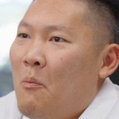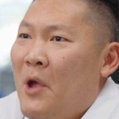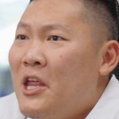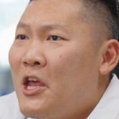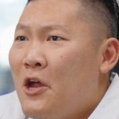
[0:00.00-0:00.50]

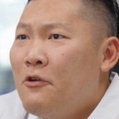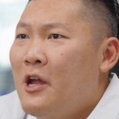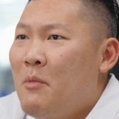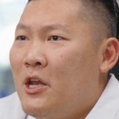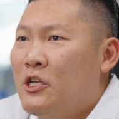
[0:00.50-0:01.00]
many
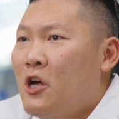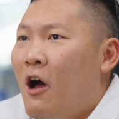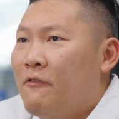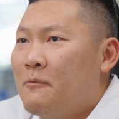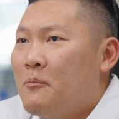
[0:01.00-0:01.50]
career, many
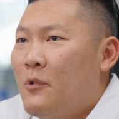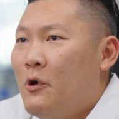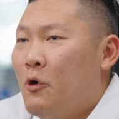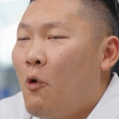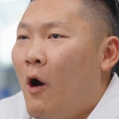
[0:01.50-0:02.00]
jobs
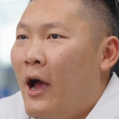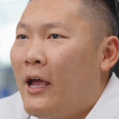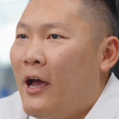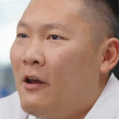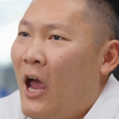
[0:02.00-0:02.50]

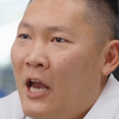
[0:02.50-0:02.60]
require kind of